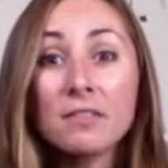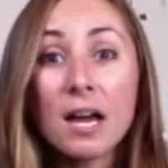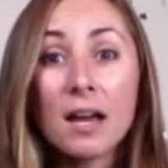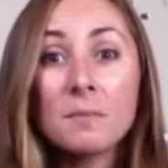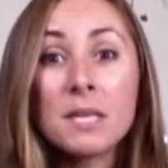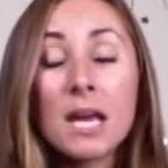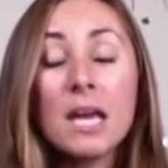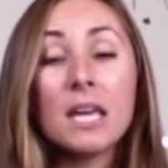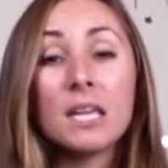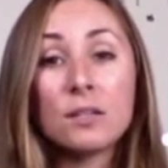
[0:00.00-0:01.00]
times,
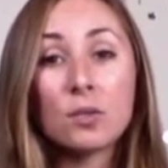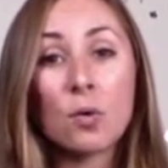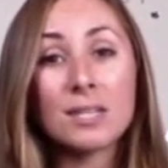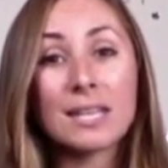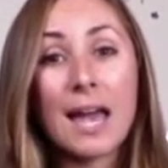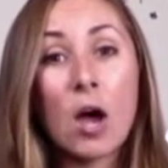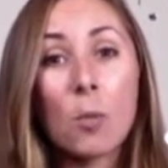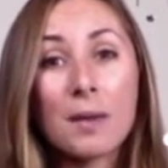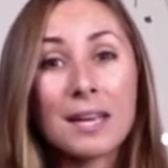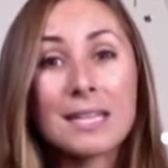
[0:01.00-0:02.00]
it is going to
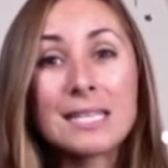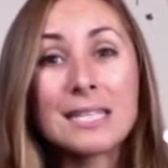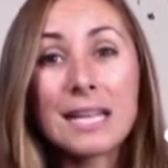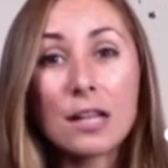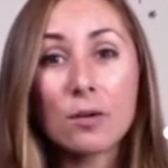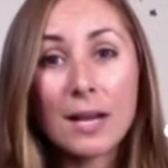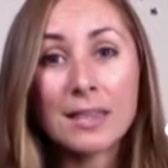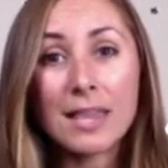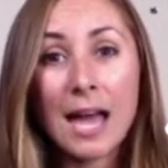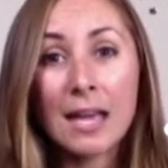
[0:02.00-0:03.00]
help
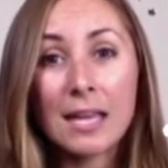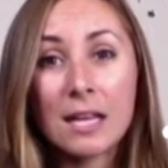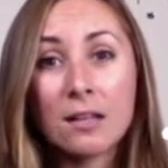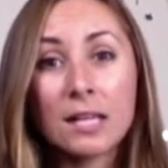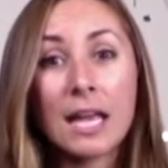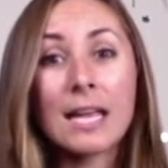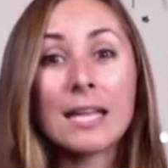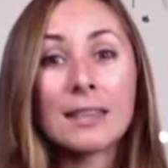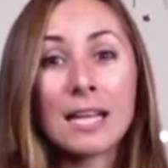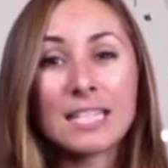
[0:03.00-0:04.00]
accelerate that healing and
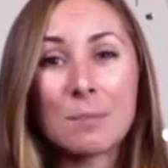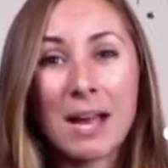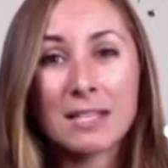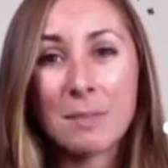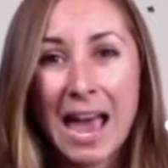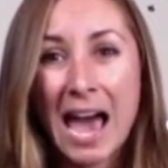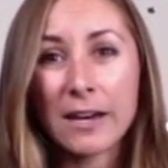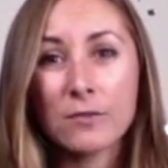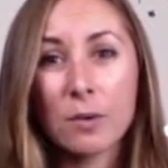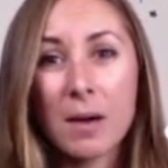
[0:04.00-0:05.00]
get that spasm
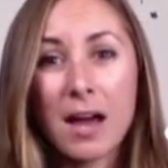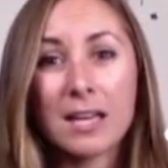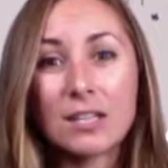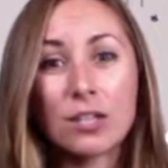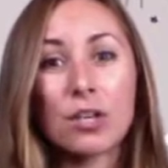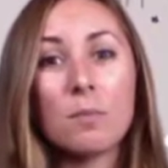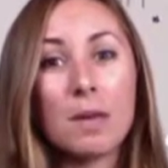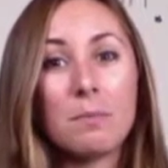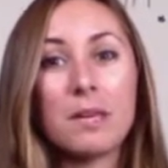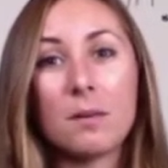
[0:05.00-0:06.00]
out of your body, so you
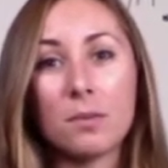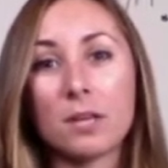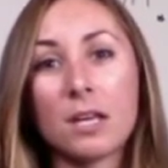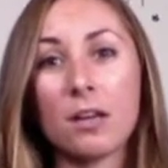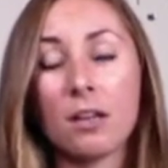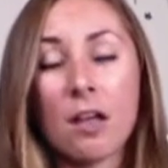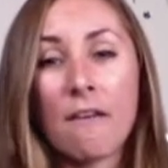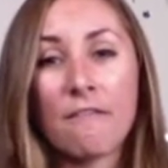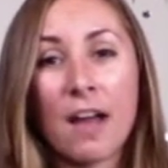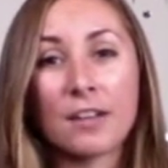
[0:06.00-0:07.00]
may be able to heal a
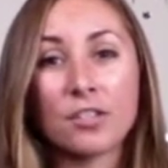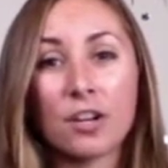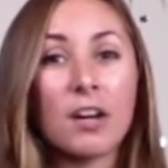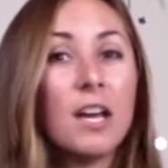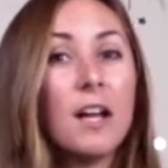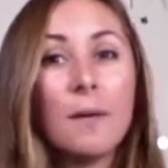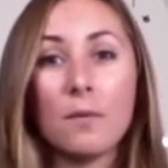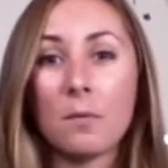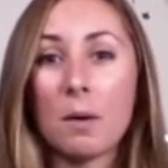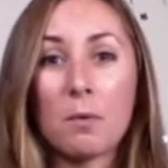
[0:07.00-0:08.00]
lot faster.
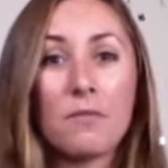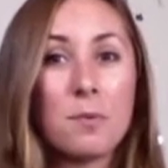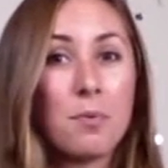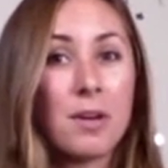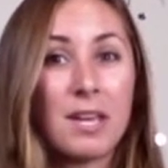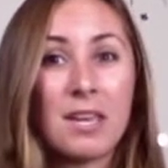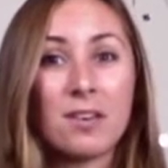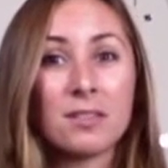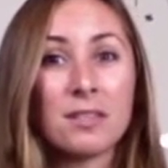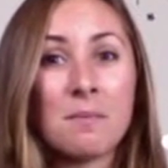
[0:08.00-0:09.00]
Remember, if you put heat
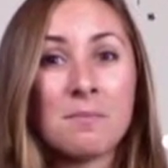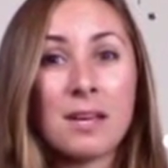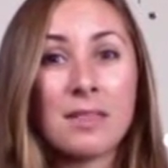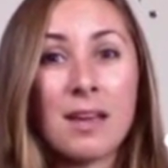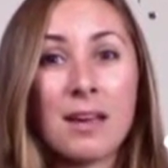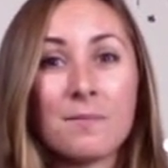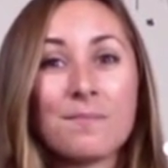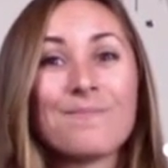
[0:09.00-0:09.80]
on something like that,